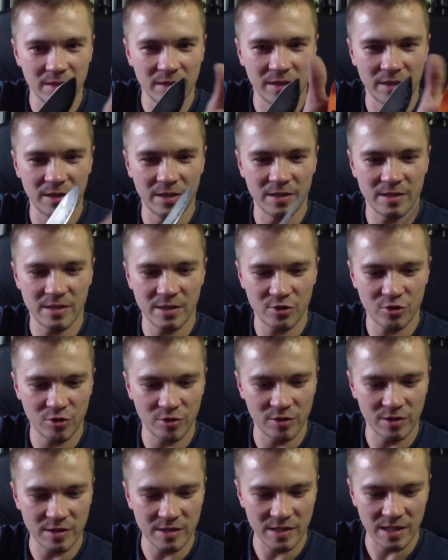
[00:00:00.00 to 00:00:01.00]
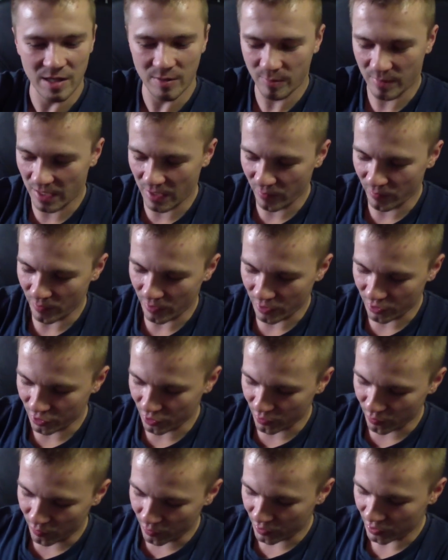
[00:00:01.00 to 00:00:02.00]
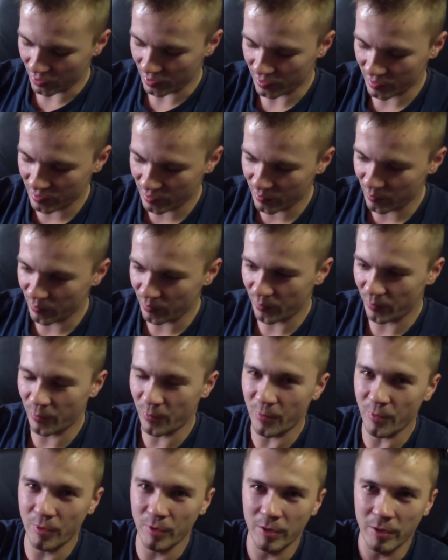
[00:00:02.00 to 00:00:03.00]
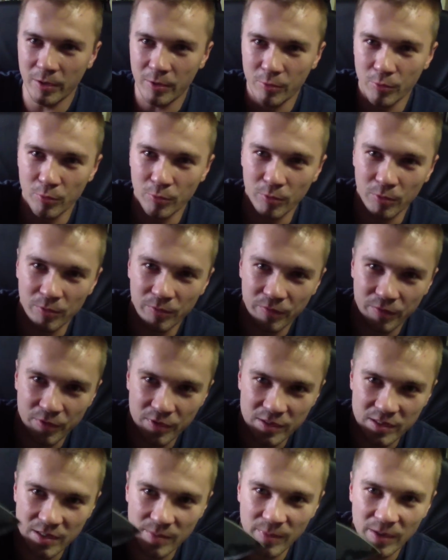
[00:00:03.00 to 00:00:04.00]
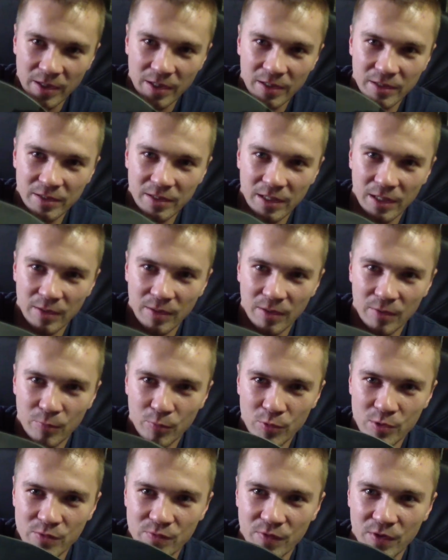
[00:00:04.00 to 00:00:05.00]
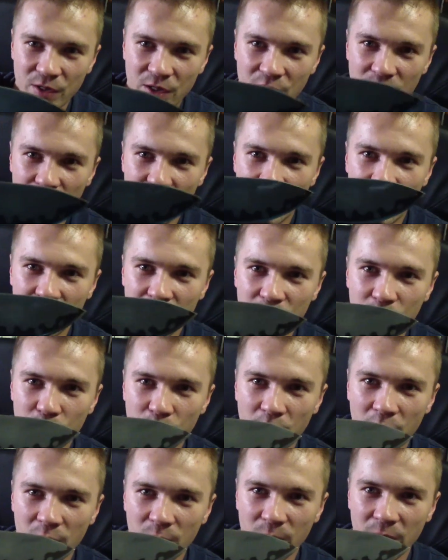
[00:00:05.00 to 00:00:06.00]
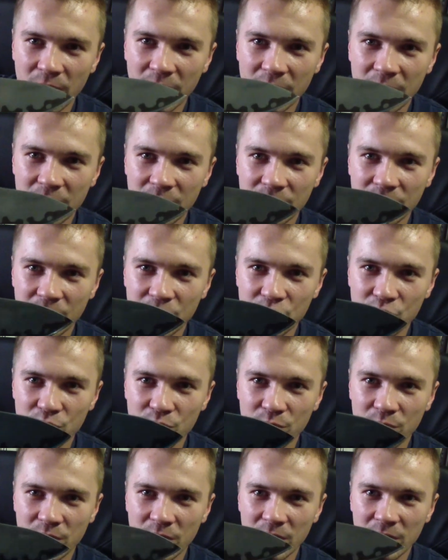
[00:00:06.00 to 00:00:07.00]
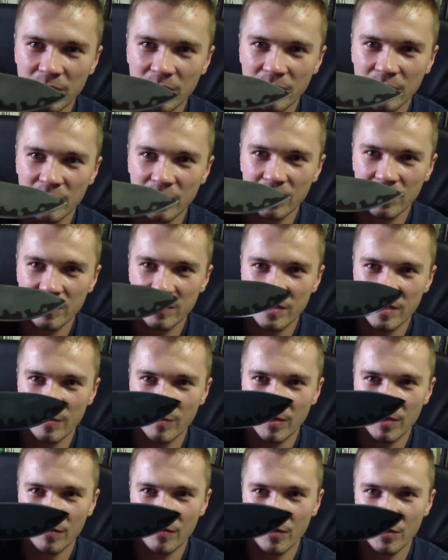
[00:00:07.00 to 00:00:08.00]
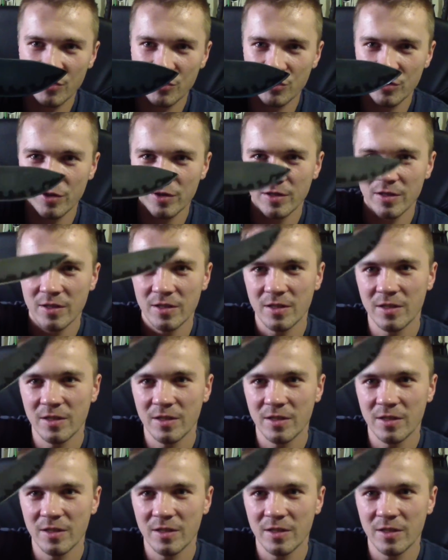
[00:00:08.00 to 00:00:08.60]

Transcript: he has actually the San Mai version which is pretty cool first time I held it I, I was thinking about it a while back if I should get the San Mai version